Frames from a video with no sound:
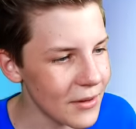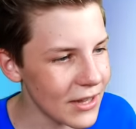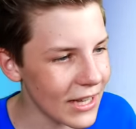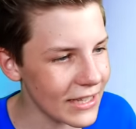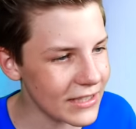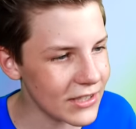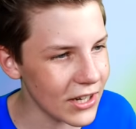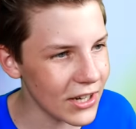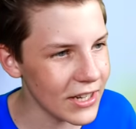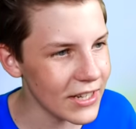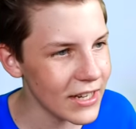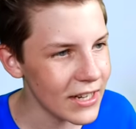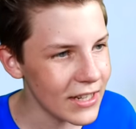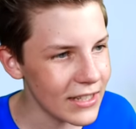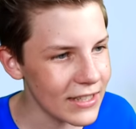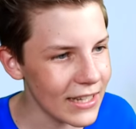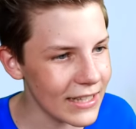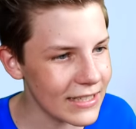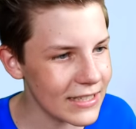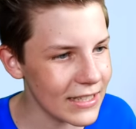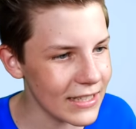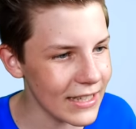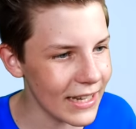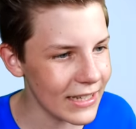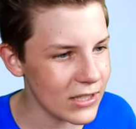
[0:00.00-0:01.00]
But let's go.
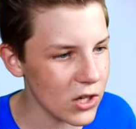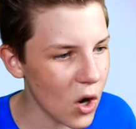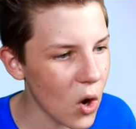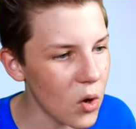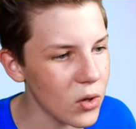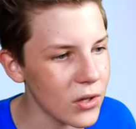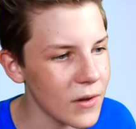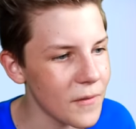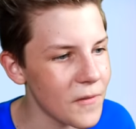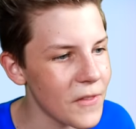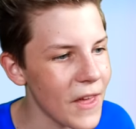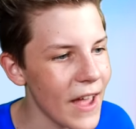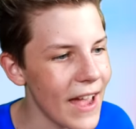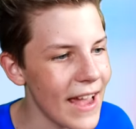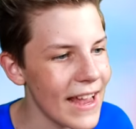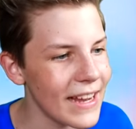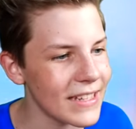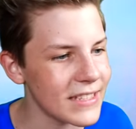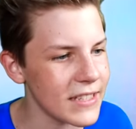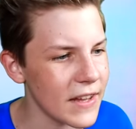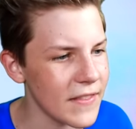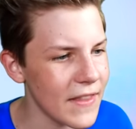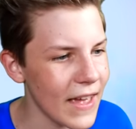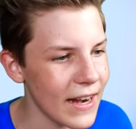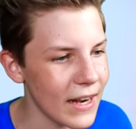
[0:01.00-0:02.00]
Let's collect all of
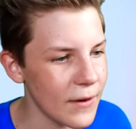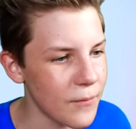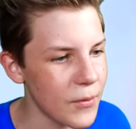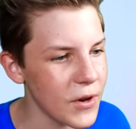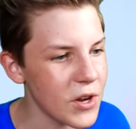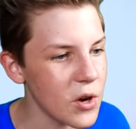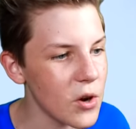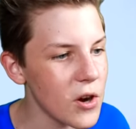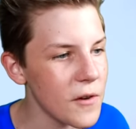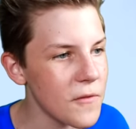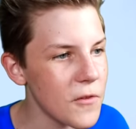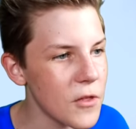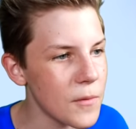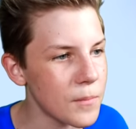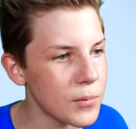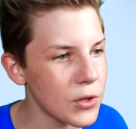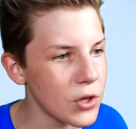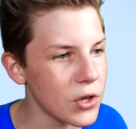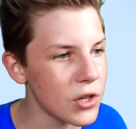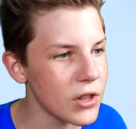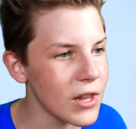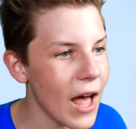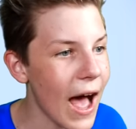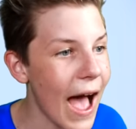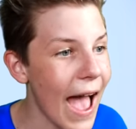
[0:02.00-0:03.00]
these. And then if we go over the
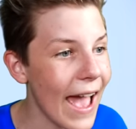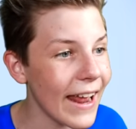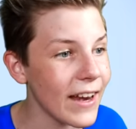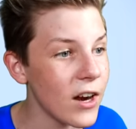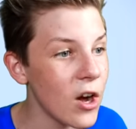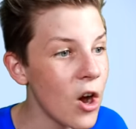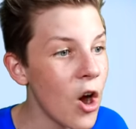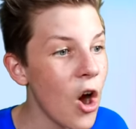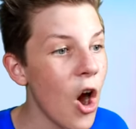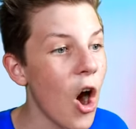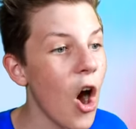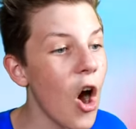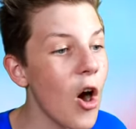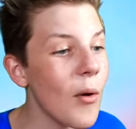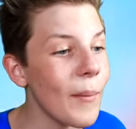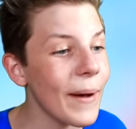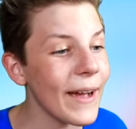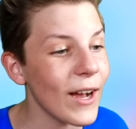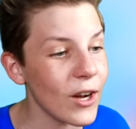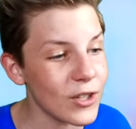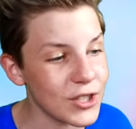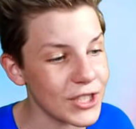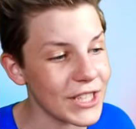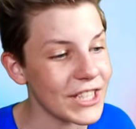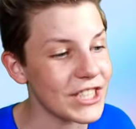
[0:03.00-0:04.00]
blue line, oh
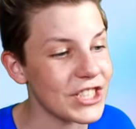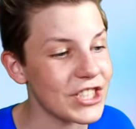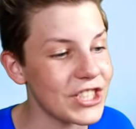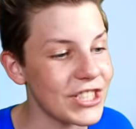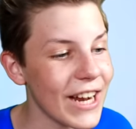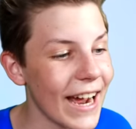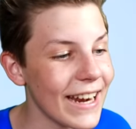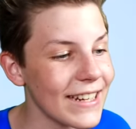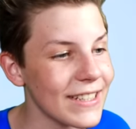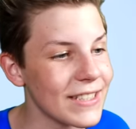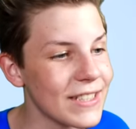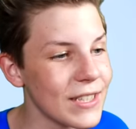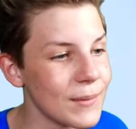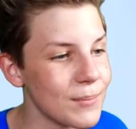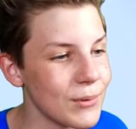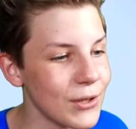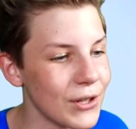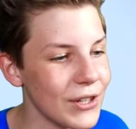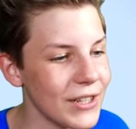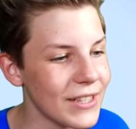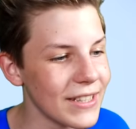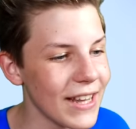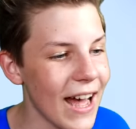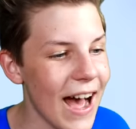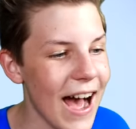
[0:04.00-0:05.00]
my gosh, it shatters the
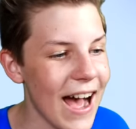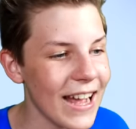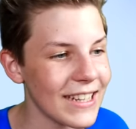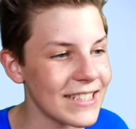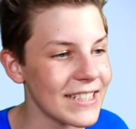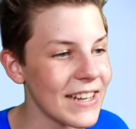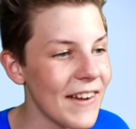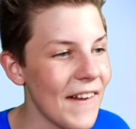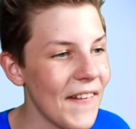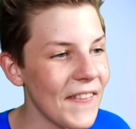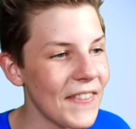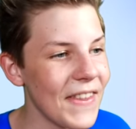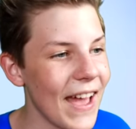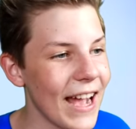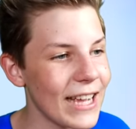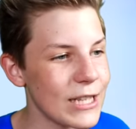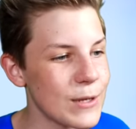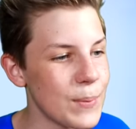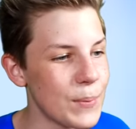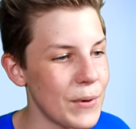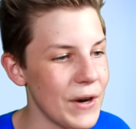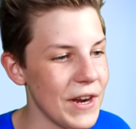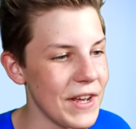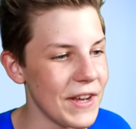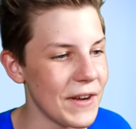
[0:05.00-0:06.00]
blue glass.
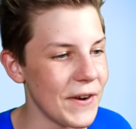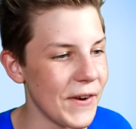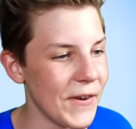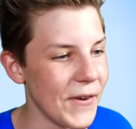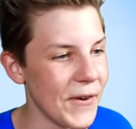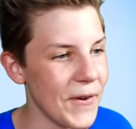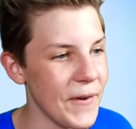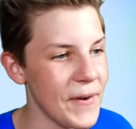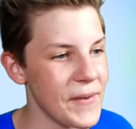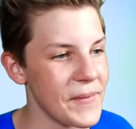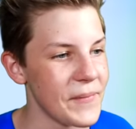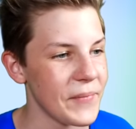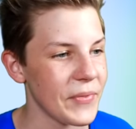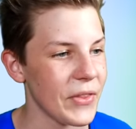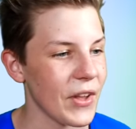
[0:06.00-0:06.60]
That's pretty cool.